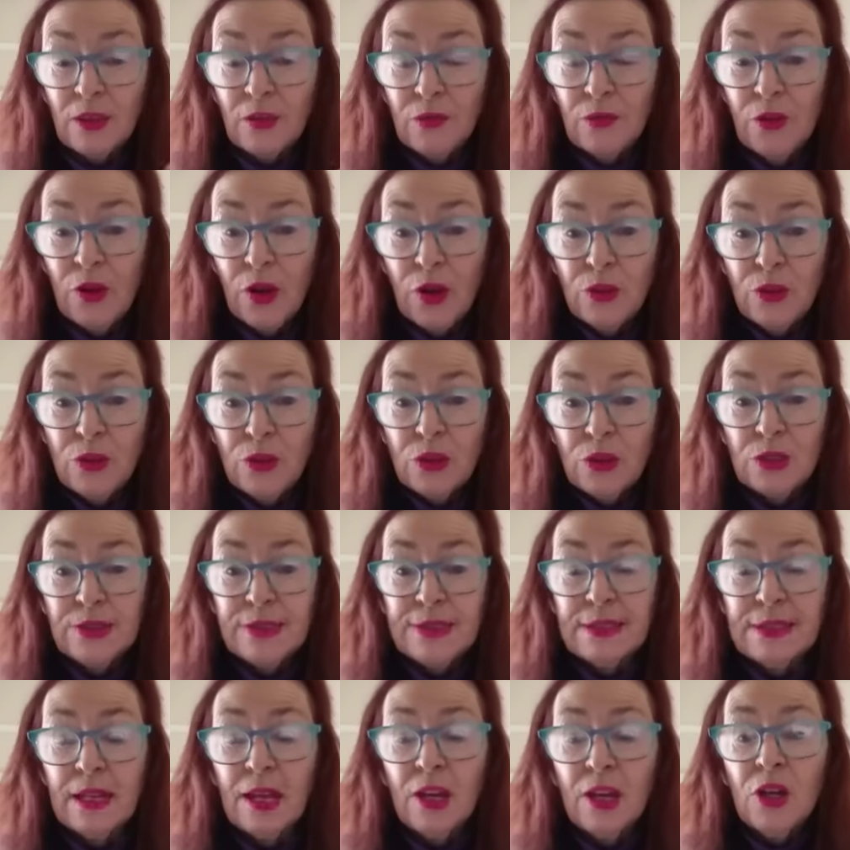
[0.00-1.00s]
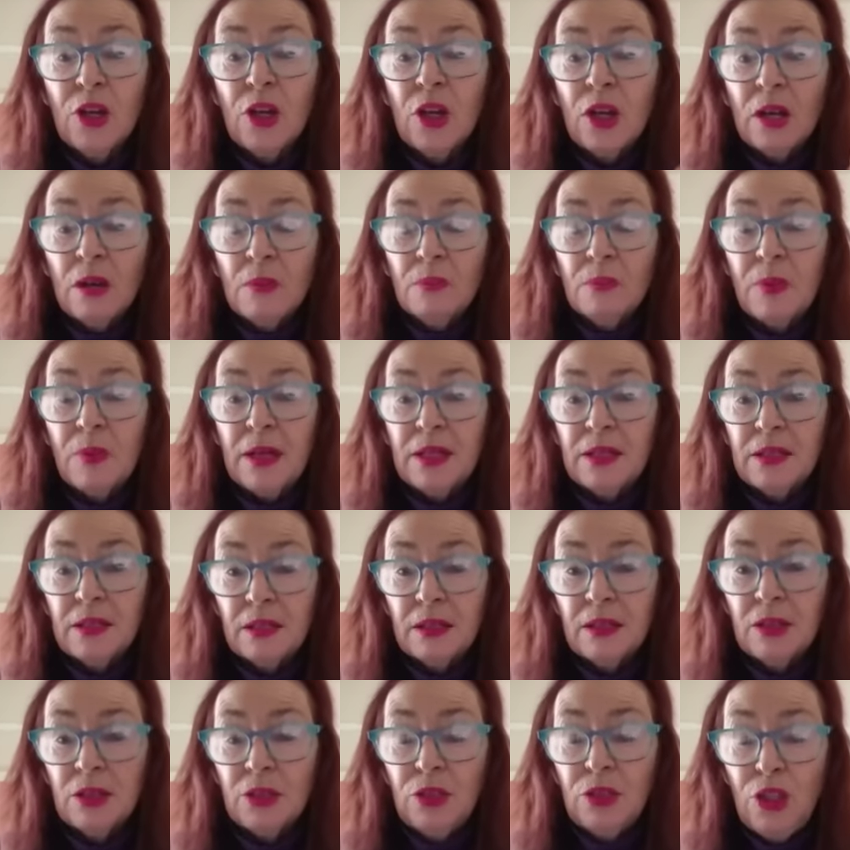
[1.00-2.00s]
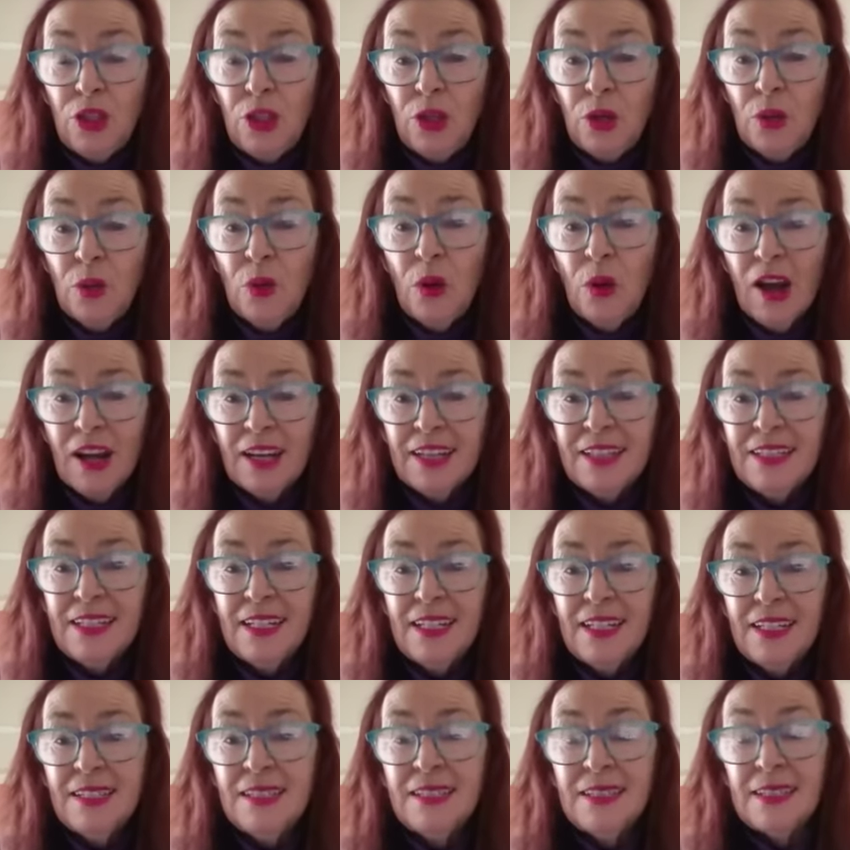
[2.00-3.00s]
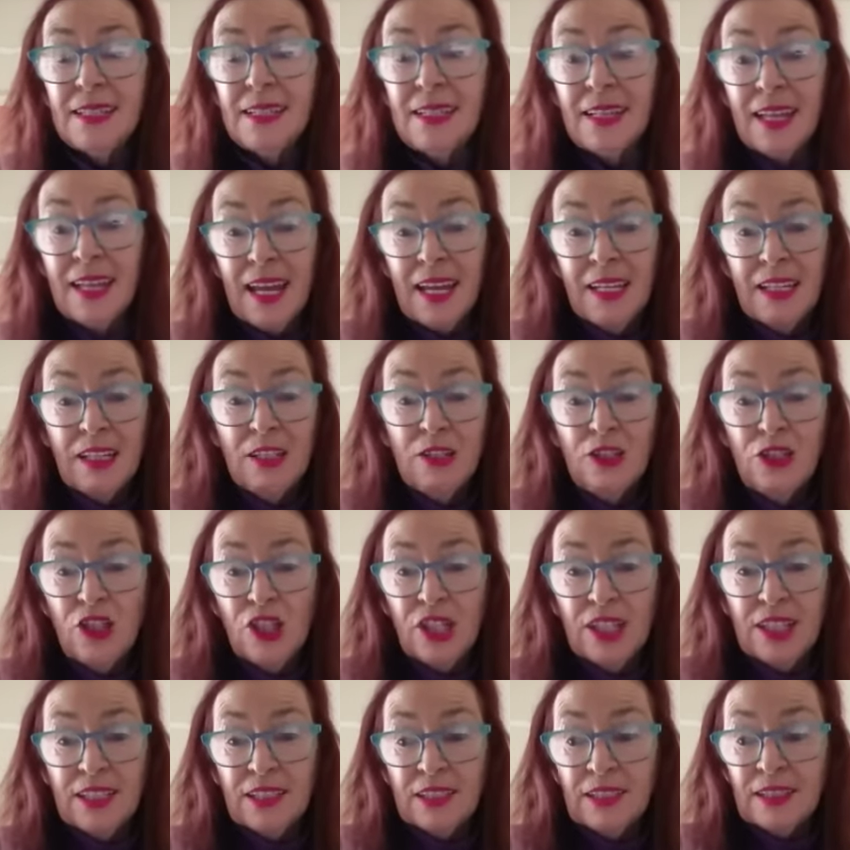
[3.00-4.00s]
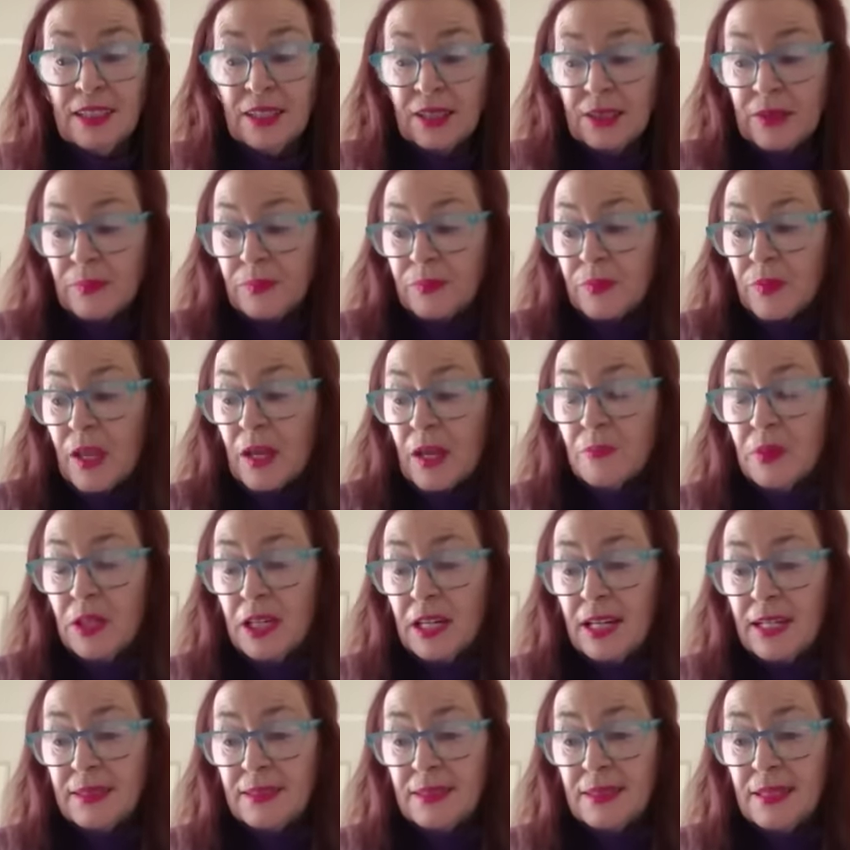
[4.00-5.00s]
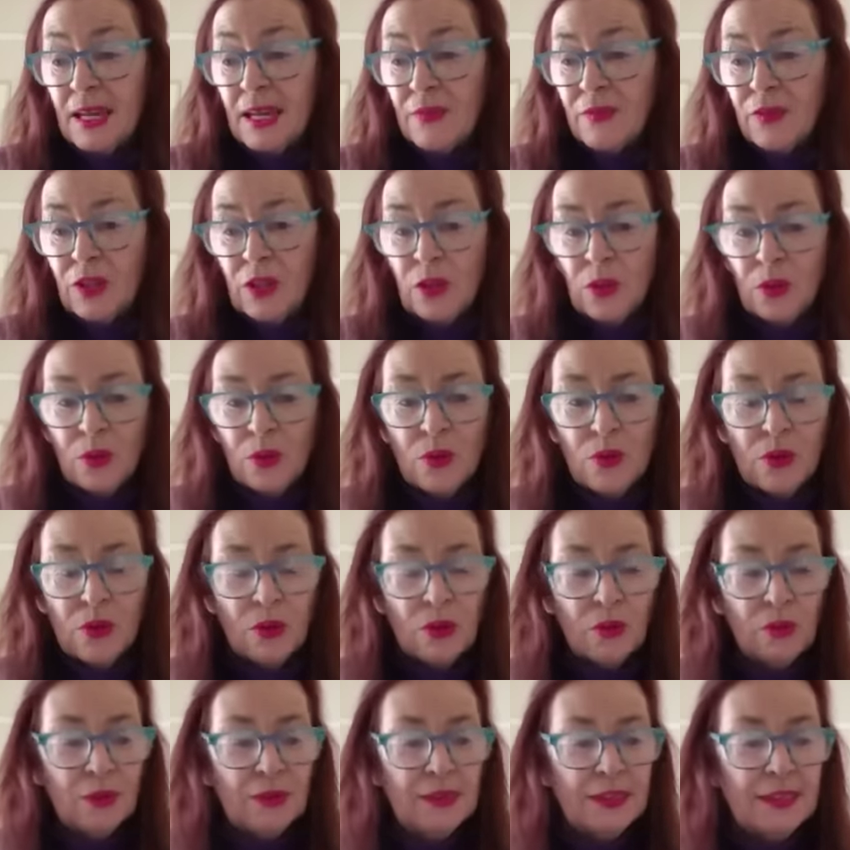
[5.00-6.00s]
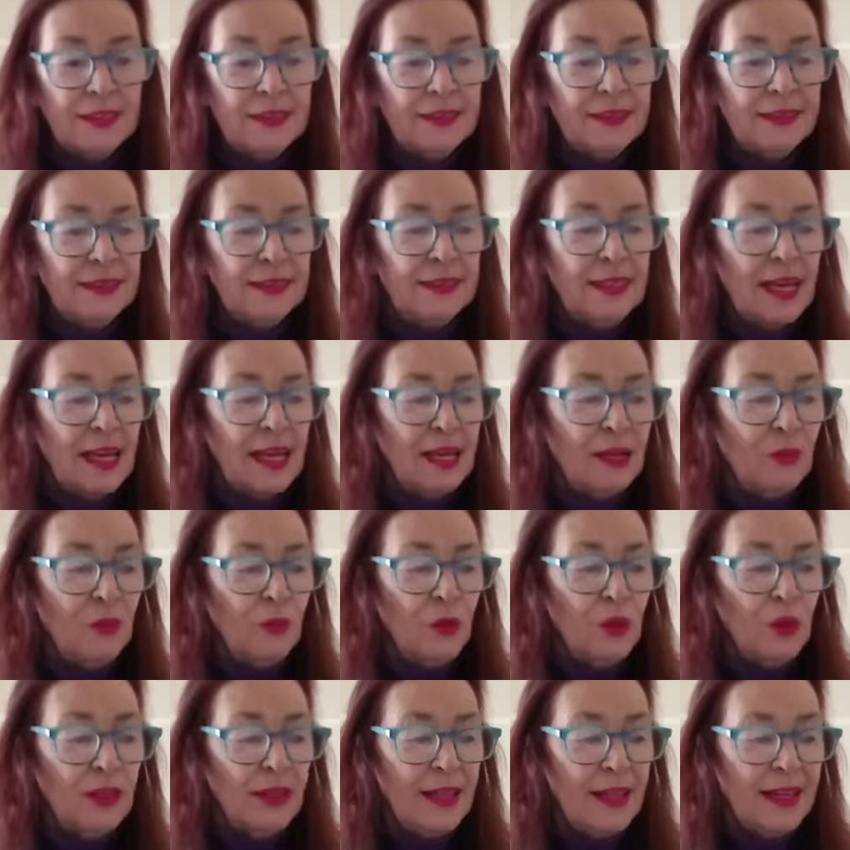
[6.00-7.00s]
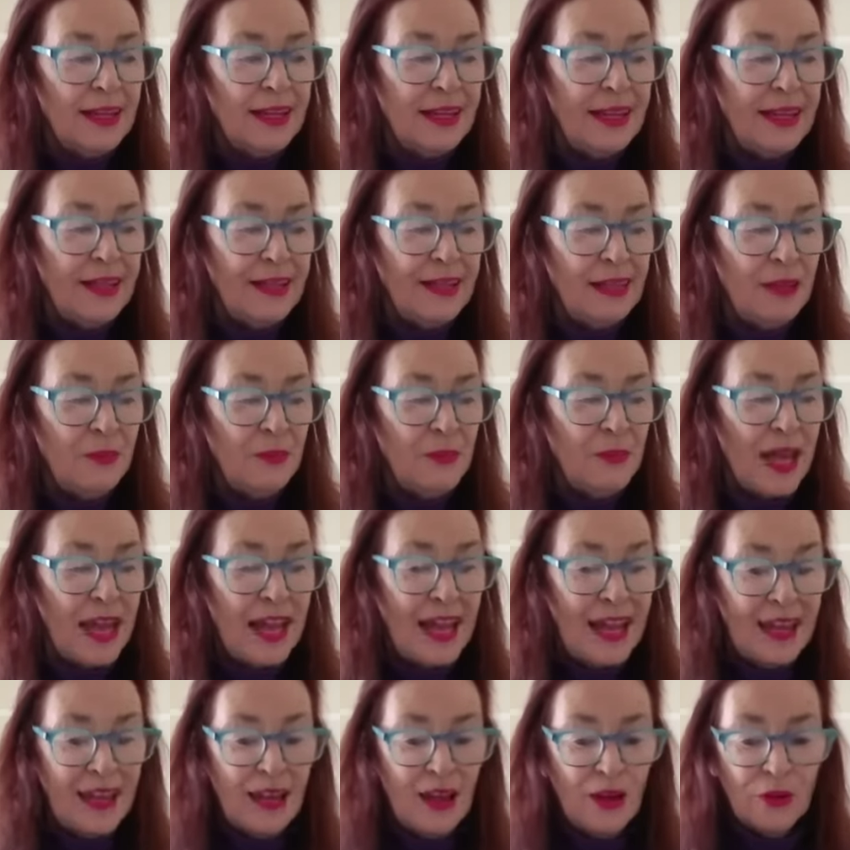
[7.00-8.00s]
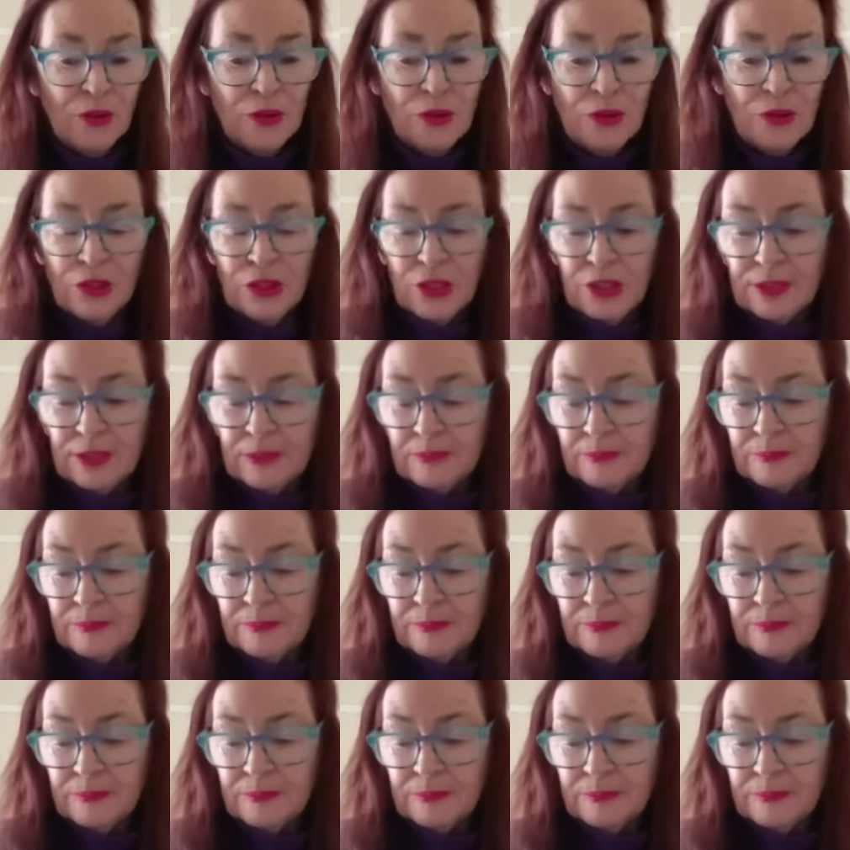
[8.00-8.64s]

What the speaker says: the voters, but new ideas and energy. But let's have a look what they say. Will they get him out?